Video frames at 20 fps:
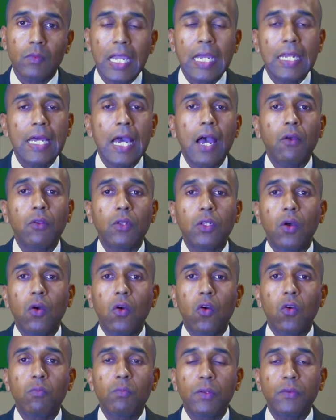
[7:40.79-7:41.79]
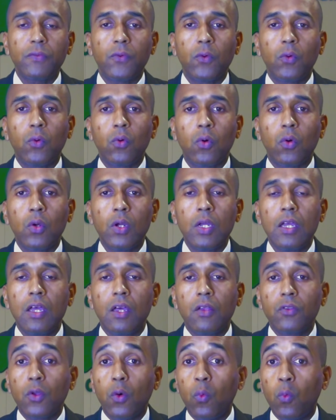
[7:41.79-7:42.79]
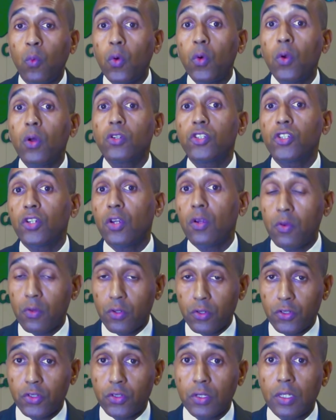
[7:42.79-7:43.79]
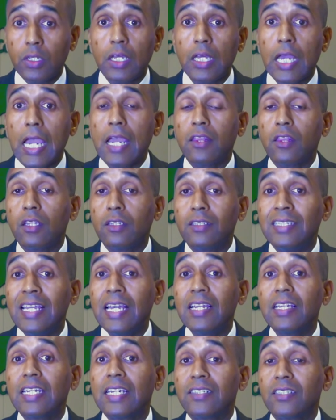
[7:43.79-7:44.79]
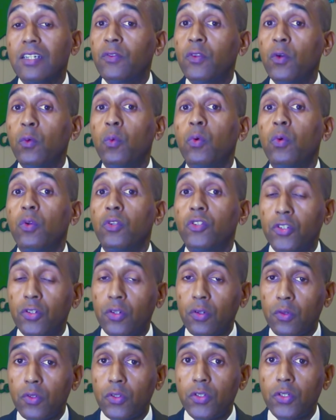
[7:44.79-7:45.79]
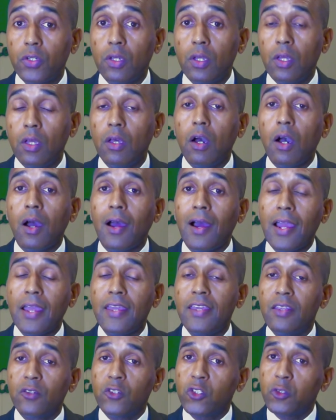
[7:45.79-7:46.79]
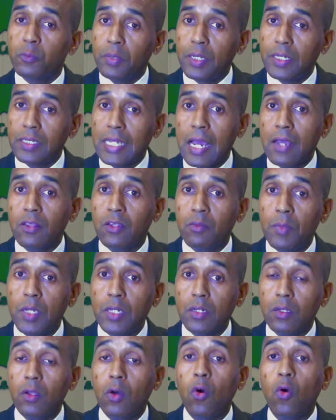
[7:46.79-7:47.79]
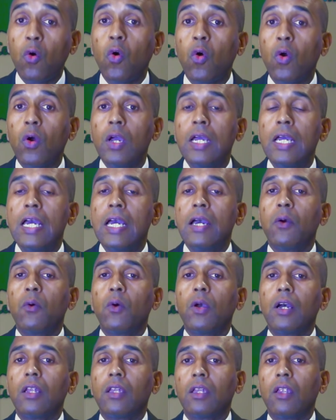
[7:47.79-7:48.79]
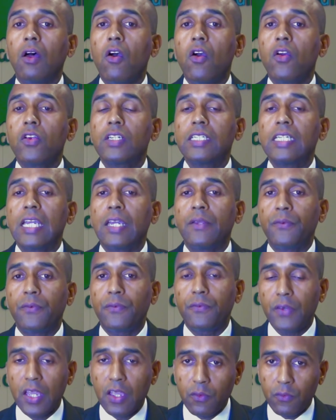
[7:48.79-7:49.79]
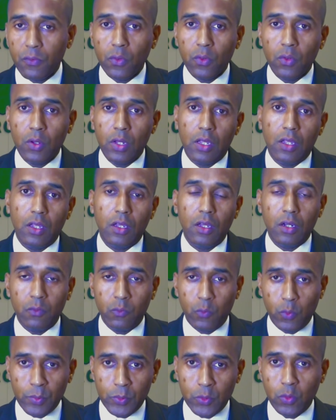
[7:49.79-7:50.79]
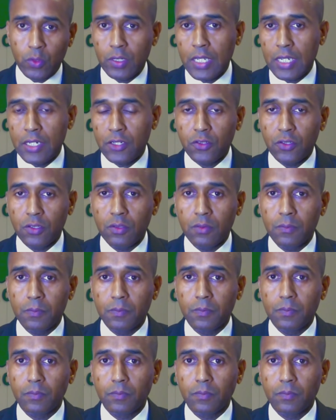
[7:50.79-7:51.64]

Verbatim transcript: And how long before the world church and the delegates of the world church are either split down the middle or largely in favor of women's ordination?